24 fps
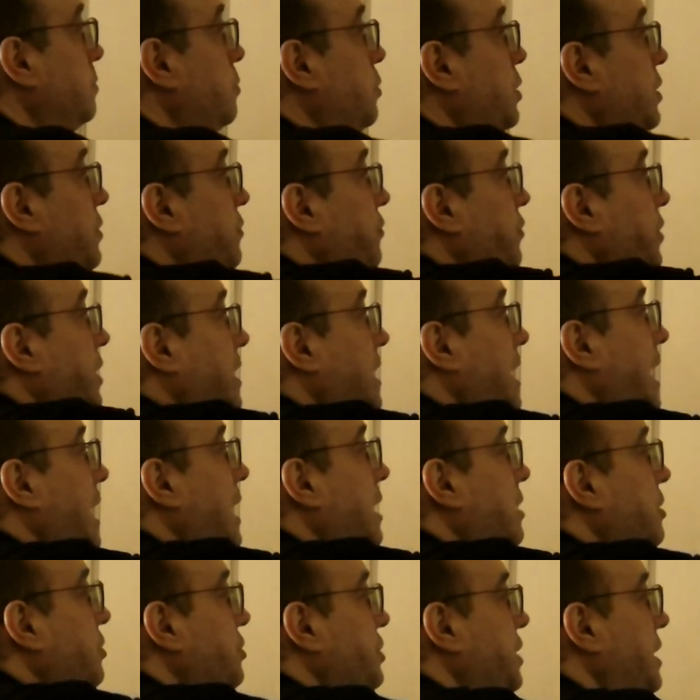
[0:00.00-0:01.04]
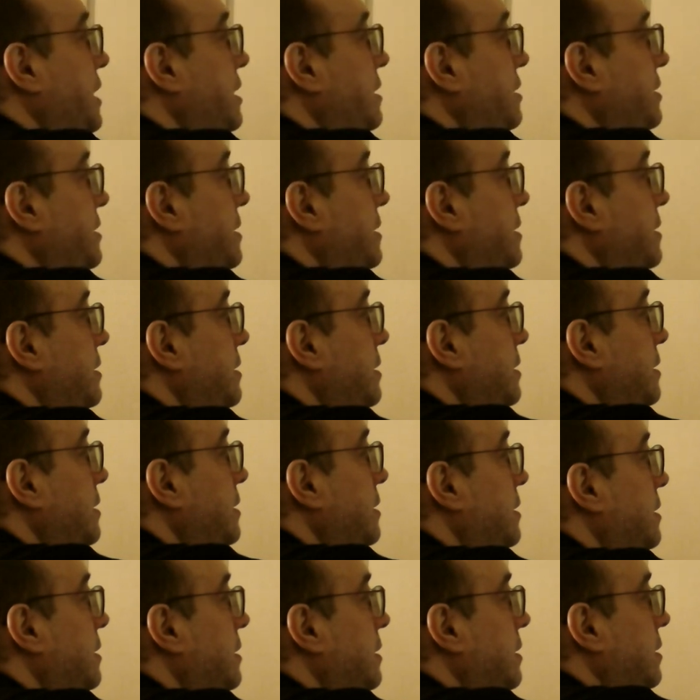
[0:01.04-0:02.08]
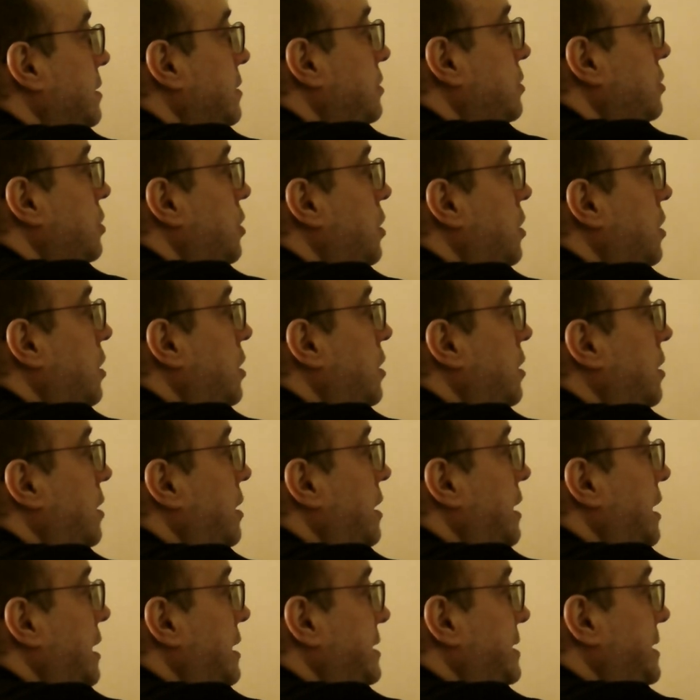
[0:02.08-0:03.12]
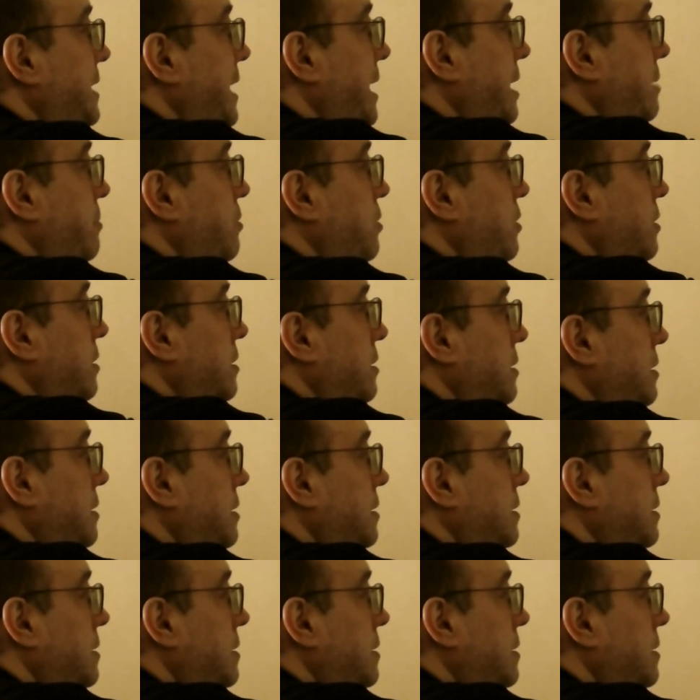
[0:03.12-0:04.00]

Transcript: with three hydrogens, no stable